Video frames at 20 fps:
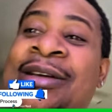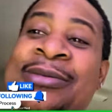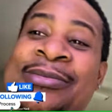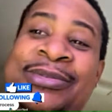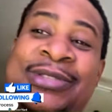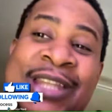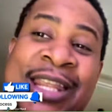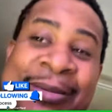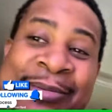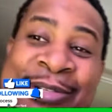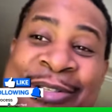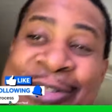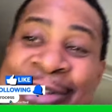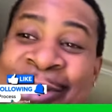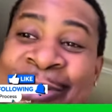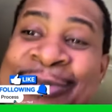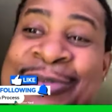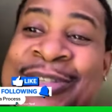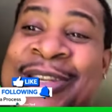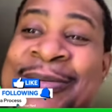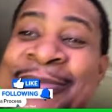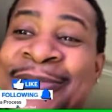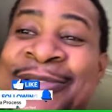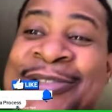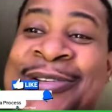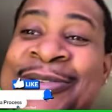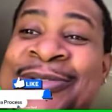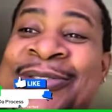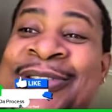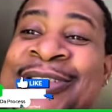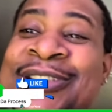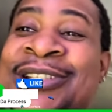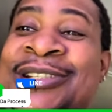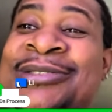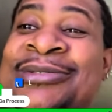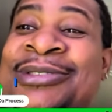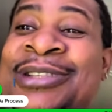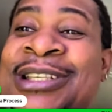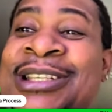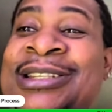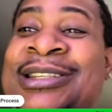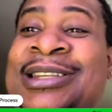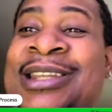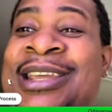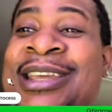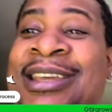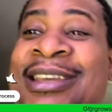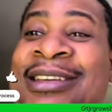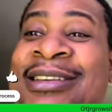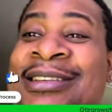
Sammy Joe. Sammy Joe said she gonna get that.